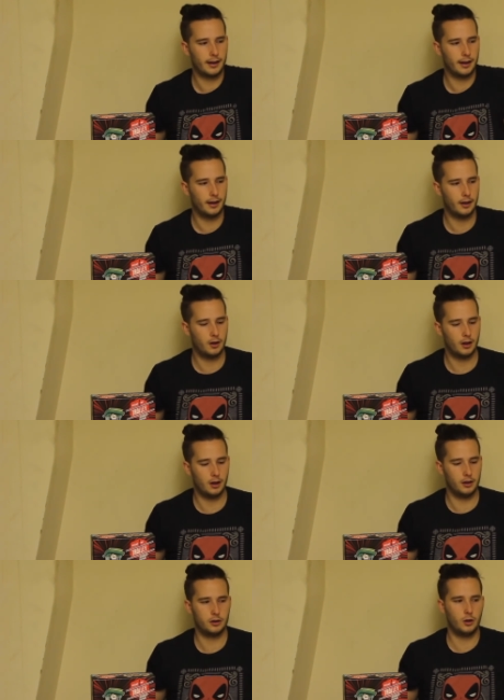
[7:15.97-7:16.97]
get
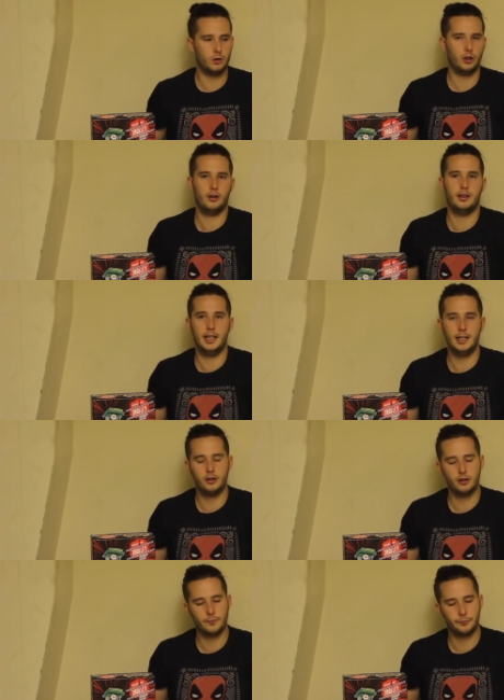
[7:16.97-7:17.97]
a skull token
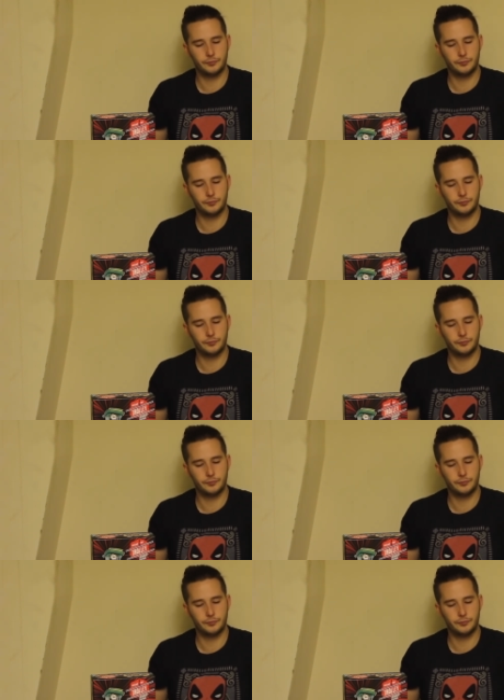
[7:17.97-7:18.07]
each.